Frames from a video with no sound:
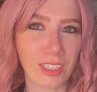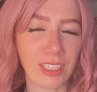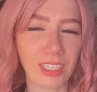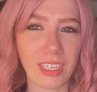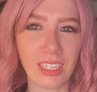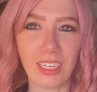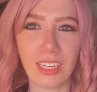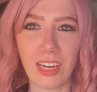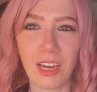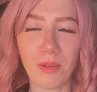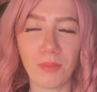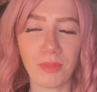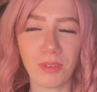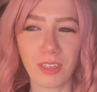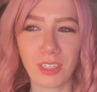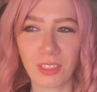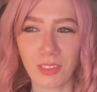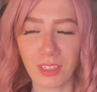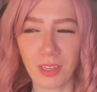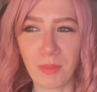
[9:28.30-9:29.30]
Okay,
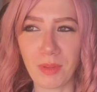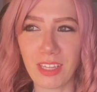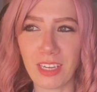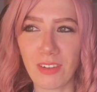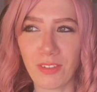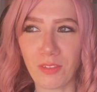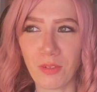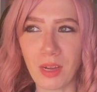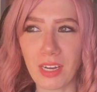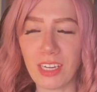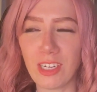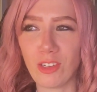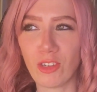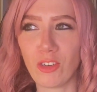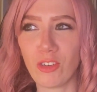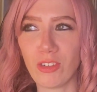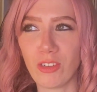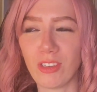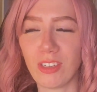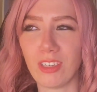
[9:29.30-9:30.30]
just let me think of a way to
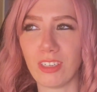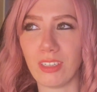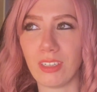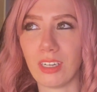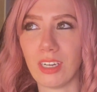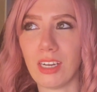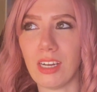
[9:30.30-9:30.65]
introduce you.